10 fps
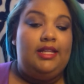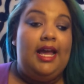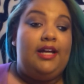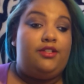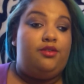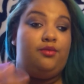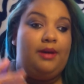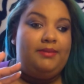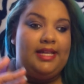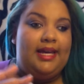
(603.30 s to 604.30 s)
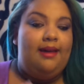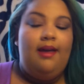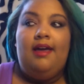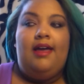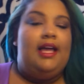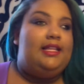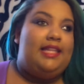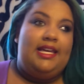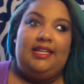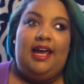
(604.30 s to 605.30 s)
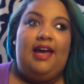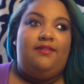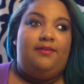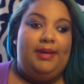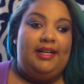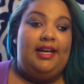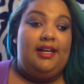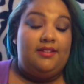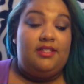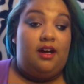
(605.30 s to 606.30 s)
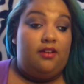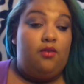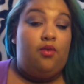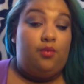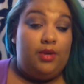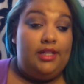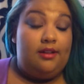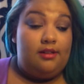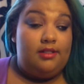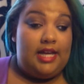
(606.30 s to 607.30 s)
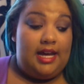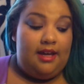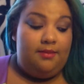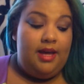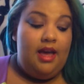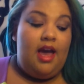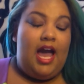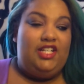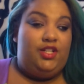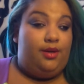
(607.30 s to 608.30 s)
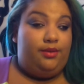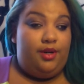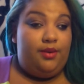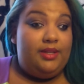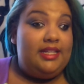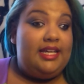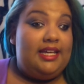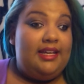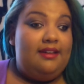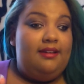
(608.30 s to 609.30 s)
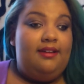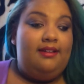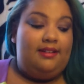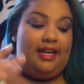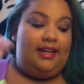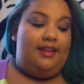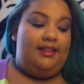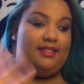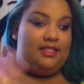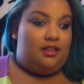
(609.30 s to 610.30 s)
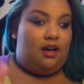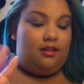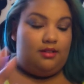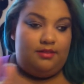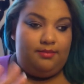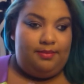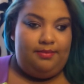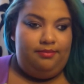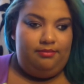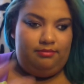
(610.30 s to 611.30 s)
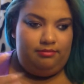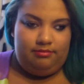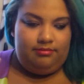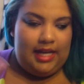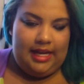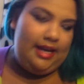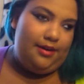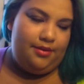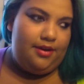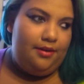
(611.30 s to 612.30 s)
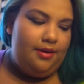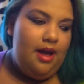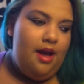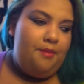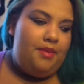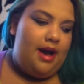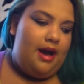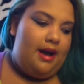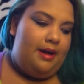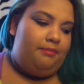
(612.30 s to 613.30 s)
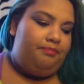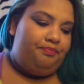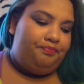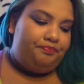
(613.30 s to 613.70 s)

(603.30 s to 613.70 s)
the actual website, and they have been out of stock for a really long time. I don't know when they get like stocks I, I don't know. But um,